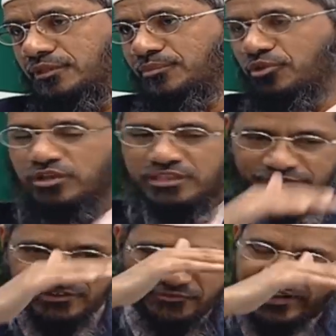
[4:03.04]
Because
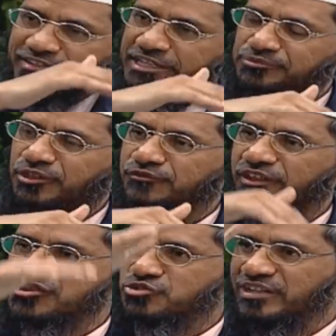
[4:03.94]
if the wealth keeps on
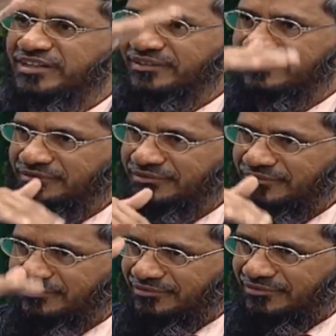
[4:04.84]
fluctuating
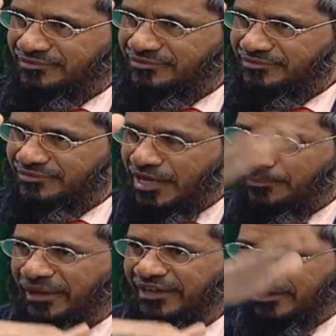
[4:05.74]

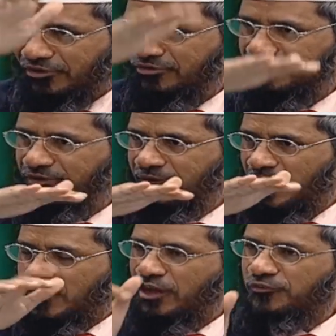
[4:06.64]
up and down,
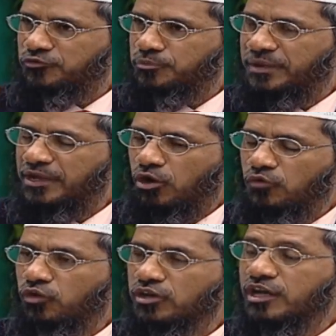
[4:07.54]
you have to pay on
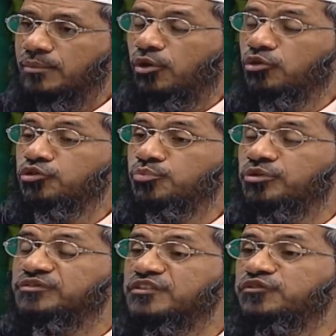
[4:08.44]
what amount you
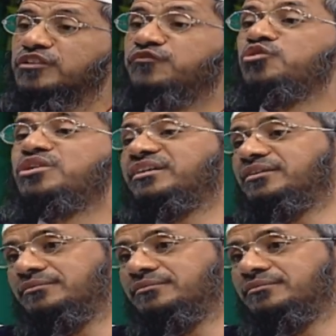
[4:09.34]
possess for the full year.